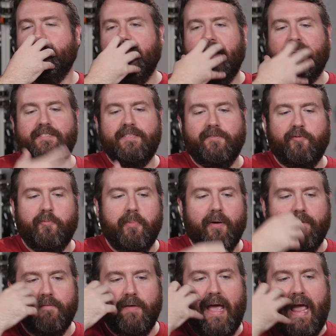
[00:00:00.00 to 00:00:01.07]
flecks of,
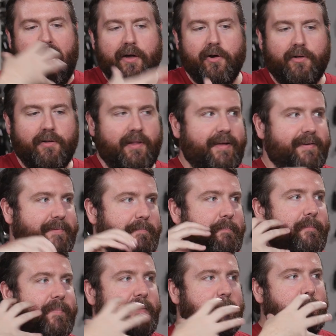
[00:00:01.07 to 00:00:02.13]
of ale
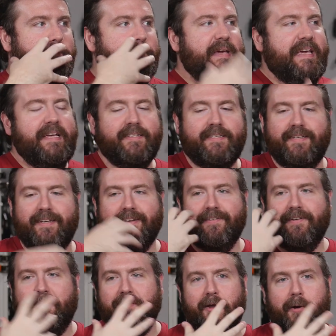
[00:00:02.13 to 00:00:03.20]
and and meat
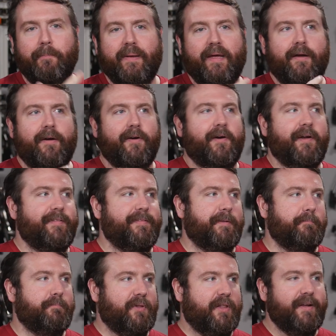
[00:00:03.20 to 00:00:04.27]
in, in their beard and
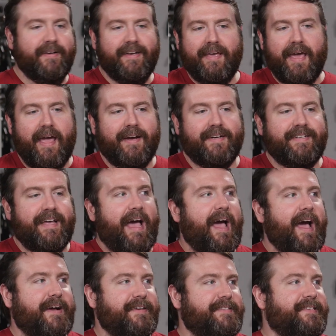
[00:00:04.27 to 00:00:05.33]
the yeah. blood caked
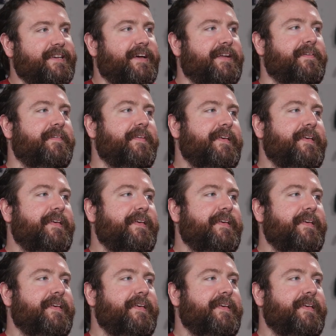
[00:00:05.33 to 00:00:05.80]
axe and